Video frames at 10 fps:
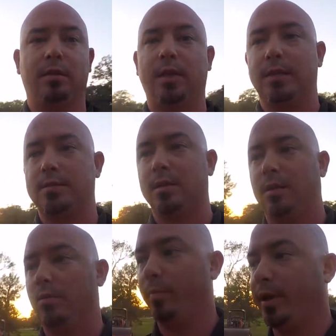that
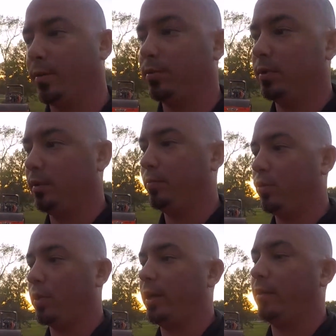will be completely
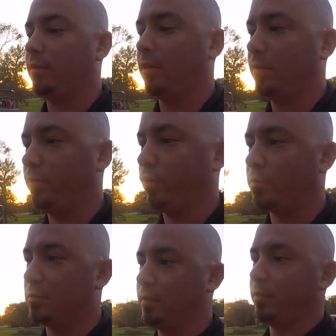poured out, all the
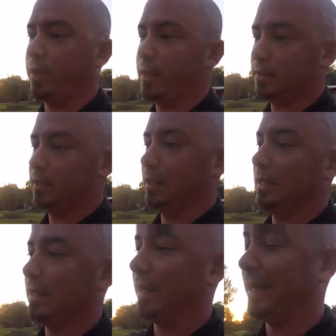forms will be wrecked,
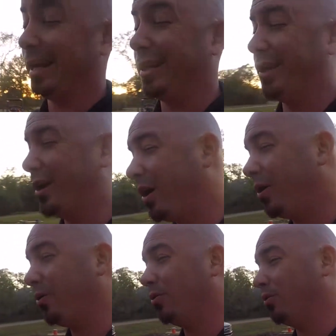and I
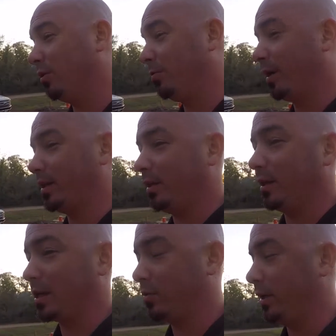know by the end of
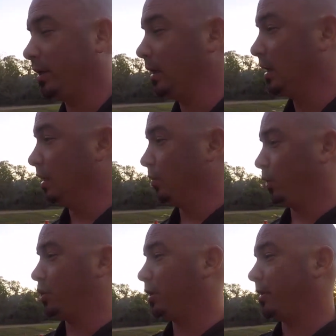next week
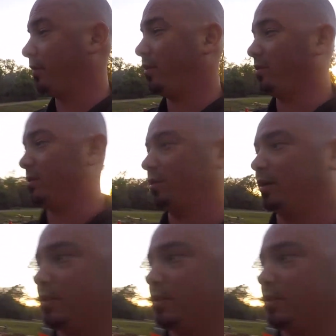we should have all the dirt